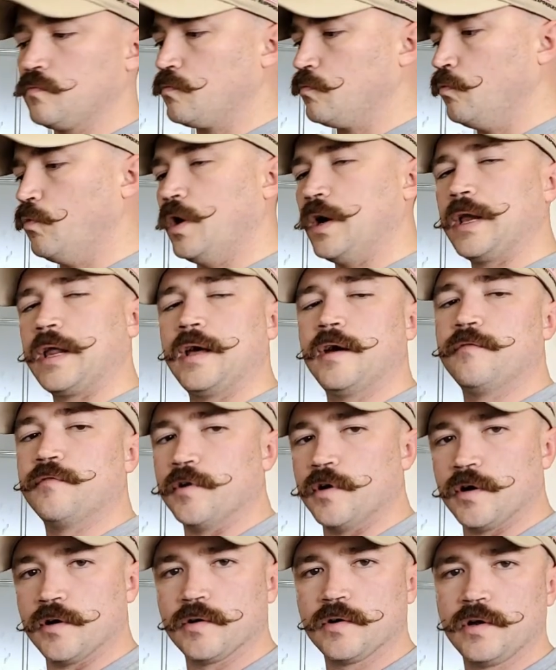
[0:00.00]

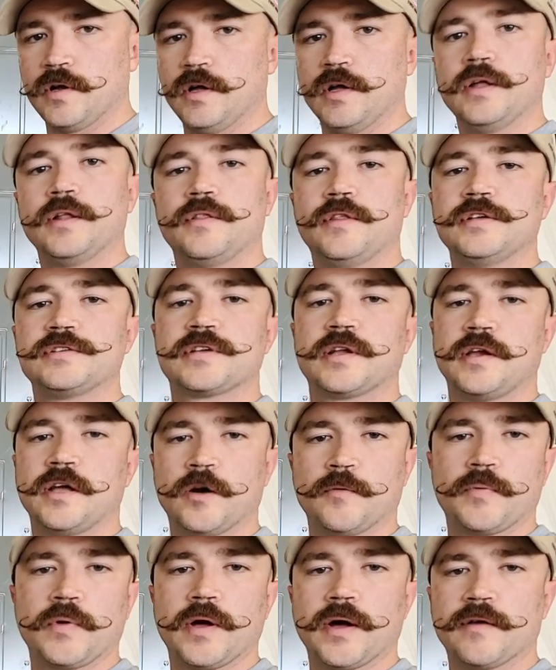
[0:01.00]
whatever. These can
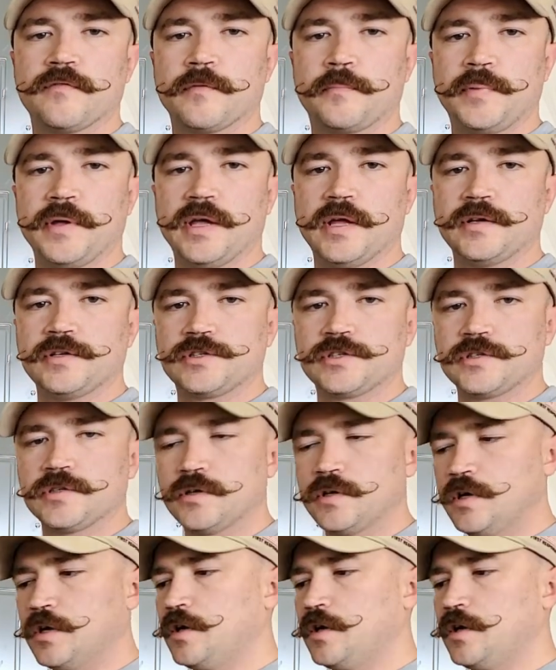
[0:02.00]
help you out of a pinch.